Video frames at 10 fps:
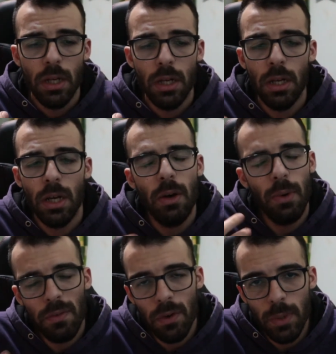
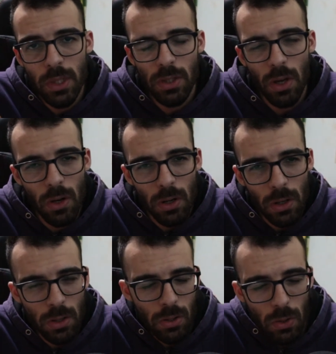However, we
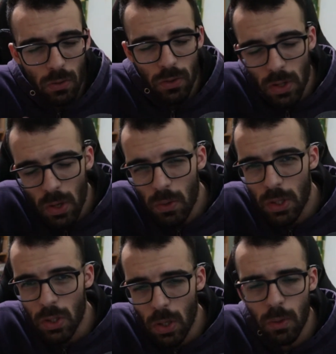slowly
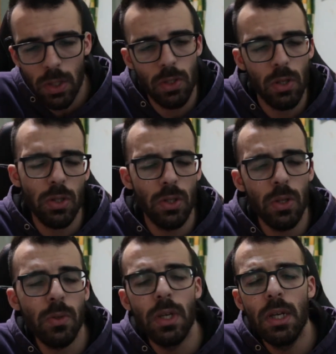start to
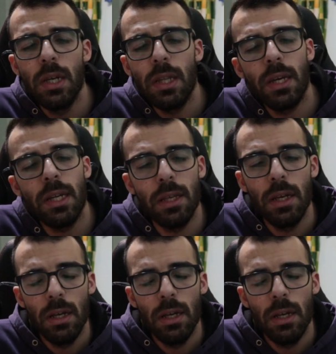note that